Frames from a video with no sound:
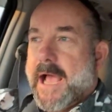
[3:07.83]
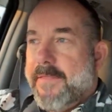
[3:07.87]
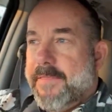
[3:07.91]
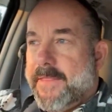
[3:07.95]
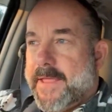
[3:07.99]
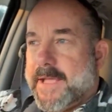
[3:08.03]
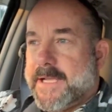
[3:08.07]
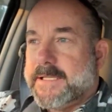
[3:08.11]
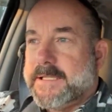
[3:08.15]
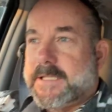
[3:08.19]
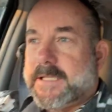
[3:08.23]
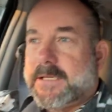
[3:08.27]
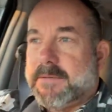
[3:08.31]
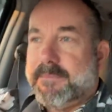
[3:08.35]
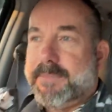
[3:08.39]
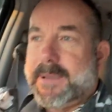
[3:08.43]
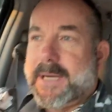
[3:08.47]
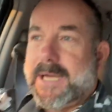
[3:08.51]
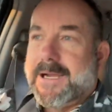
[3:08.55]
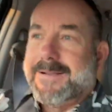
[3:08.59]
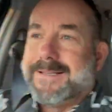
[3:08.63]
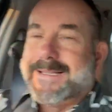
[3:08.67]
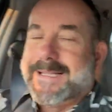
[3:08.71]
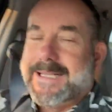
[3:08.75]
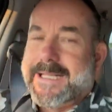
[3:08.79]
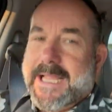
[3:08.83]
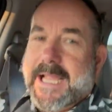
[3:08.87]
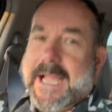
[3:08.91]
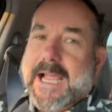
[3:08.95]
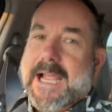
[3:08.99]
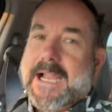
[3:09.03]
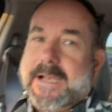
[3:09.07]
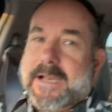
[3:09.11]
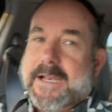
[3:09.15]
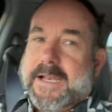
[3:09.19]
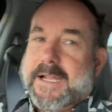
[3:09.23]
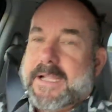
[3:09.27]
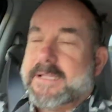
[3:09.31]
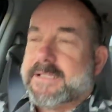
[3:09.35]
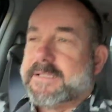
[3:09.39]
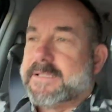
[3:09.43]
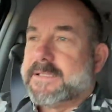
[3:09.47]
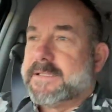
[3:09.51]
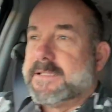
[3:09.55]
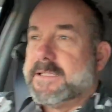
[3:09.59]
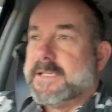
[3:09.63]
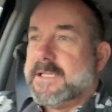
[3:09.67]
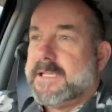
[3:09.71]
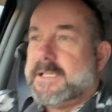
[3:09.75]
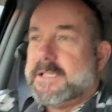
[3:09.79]
and then compare the
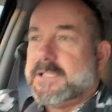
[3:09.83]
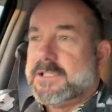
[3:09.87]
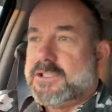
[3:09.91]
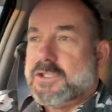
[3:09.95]
candidates